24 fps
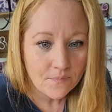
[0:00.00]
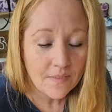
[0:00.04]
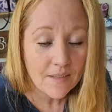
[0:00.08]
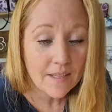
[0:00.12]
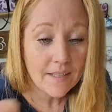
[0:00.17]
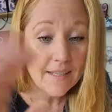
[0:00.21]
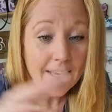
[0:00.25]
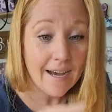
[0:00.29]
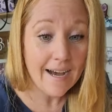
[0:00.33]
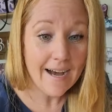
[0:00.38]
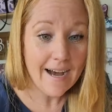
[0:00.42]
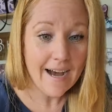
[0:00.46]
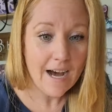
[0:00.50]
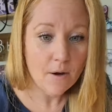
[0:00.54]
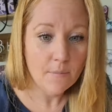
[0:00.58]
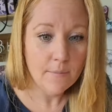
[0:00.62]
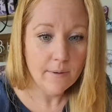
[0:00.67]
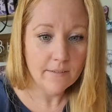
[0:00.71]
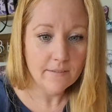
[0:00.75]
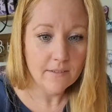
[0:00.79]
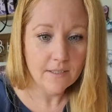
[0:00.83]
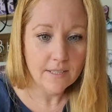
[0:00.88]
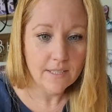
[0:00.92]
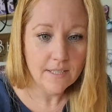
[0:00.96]
Yeah, I'll be
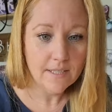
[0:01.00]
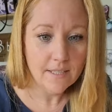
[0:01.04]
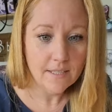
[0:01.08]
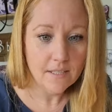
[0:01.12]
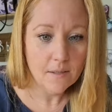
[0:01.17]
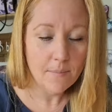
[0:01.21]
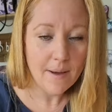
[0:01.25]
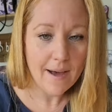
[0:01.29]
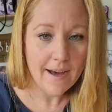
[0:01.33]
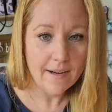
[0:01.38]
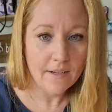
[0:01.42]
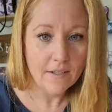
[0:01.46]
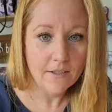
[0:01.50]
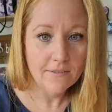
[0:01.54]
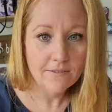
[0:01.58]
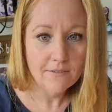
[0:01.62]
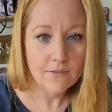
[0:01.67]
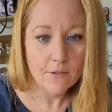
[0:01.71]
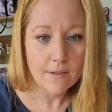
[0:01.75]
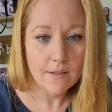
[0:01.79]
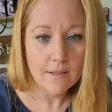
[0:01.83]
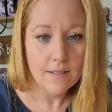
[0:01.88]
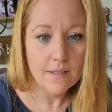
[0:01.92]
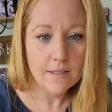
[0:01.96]
releasing a pattern
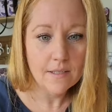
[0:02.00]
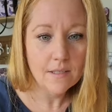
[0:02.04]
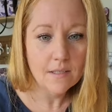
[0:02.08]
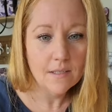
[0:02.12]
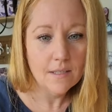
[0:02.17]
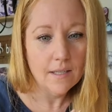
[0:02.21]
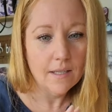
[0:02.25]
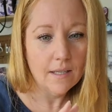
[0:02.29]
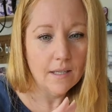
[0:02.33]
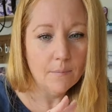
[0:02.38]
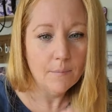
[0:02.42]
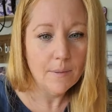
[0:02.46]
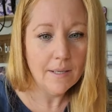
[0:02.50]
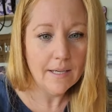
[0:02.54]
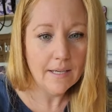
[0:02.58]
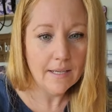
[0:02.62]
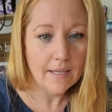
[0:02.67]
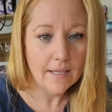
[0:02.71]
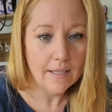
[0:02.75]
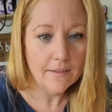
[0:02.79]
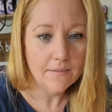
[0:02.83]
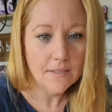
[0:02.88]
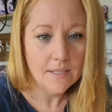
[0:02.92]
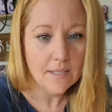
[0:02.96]
for this the beginning
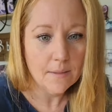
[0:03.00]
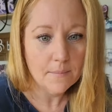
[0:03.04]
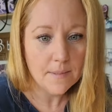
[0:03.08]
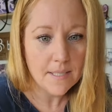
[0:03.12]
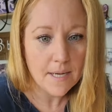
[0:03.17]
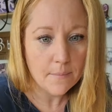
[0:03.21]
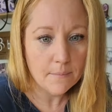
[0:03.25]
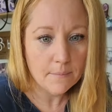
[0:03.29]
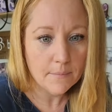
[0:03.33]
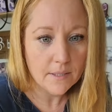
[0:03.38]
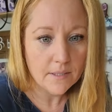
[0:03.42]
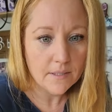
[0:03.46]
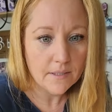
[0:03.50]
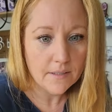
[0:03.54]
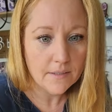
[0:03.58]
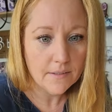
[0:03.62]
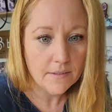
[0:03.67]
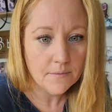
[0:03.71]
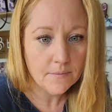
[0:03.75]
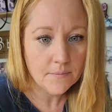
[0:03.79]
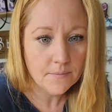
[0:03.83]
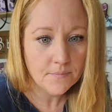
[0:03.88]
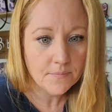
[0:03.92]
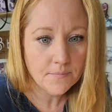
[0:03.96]
of
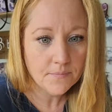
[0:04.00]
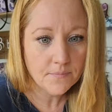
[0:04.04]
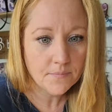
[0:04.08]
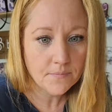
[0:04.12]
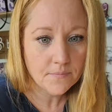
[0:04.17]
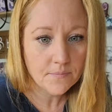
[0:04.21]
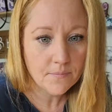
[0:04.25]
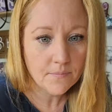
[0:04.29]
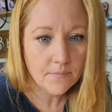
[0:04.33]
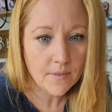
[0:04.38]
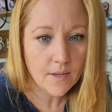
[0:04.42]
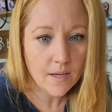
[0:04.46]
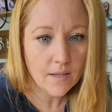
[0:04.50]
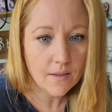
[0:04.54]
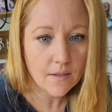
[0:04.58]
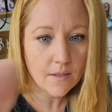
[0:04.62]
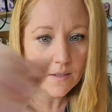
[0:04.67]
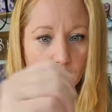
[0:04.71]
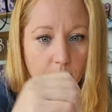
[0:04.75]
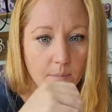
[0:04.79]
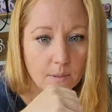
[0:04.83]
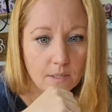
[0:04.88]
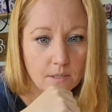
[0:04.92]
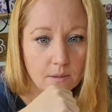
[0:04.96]
September. I thought
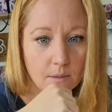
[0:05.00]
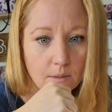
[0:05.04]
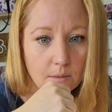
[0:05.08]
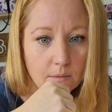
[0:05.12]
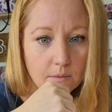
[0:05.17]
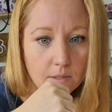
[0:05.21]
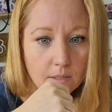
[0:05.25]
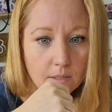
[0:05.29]
you'd be square.